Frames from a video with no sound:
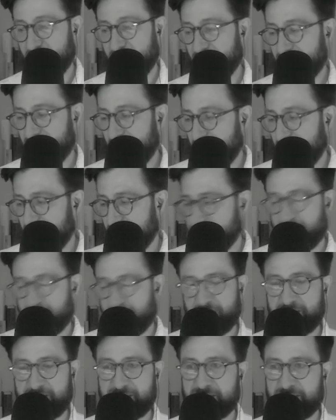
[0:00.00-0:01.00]
all in all,
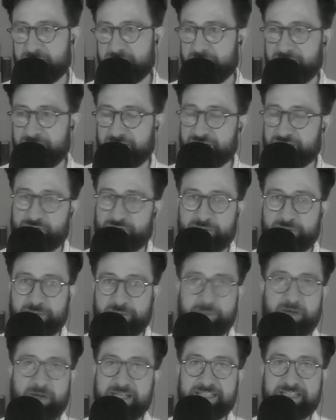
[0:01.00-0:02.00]
this has been an extremely
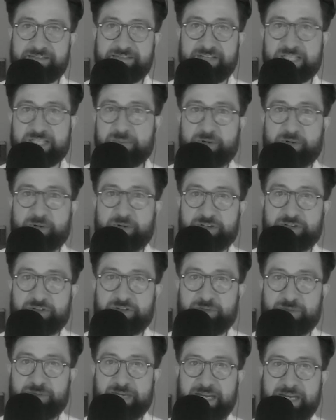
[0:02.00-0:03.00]
positive experience for
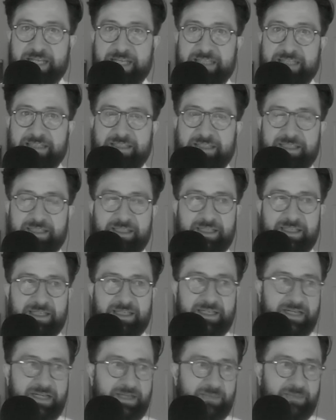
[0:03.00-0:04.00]
me. And
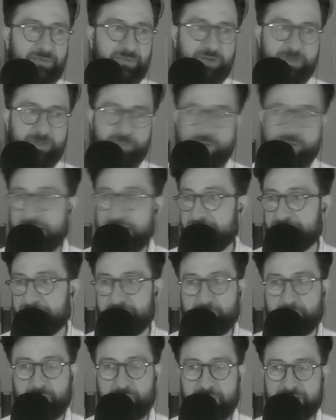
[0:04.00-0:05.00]
I'm very proud of the
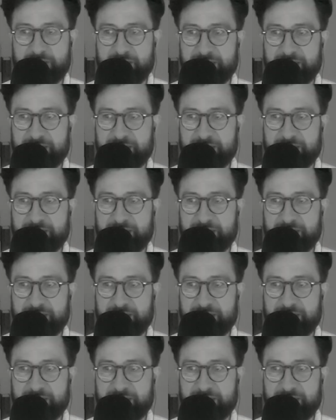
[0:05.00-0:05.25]
project.